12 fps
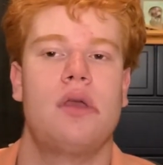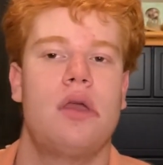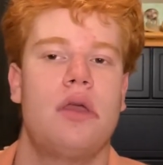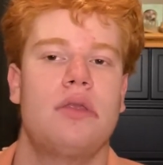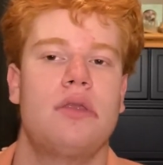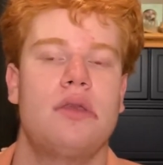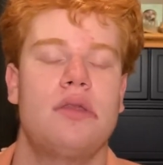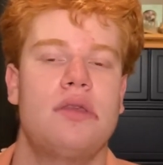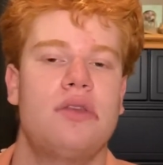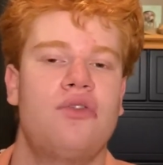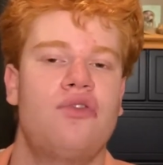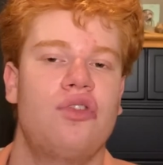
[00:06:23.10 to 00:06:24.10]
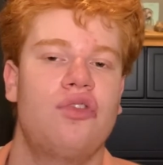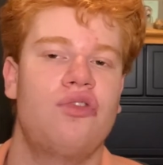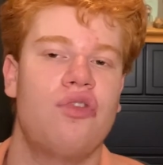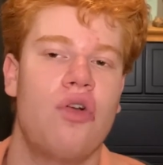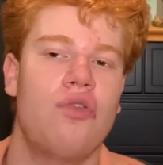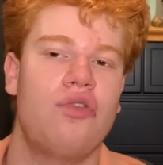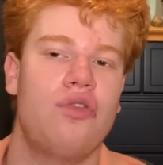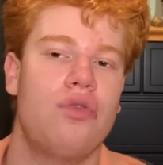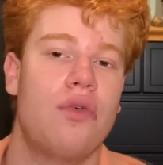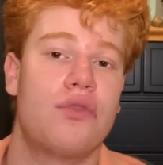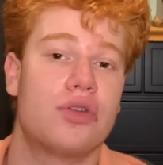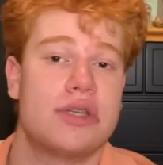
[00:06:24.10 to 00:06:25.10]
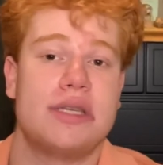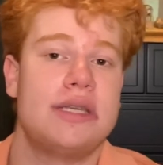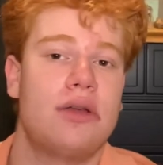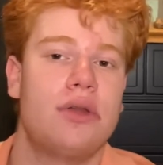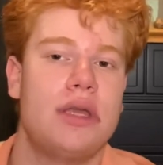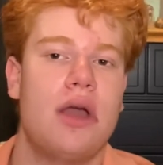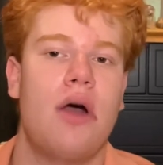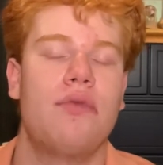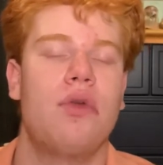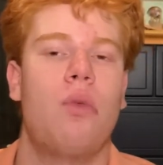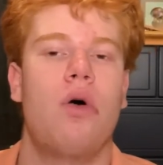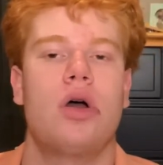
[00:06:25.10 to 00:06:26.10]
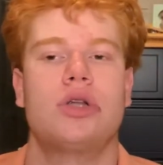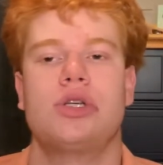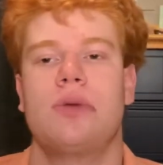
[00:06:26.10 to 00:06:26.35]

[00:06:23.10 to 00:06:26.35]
this just shows you the versatility of the watch.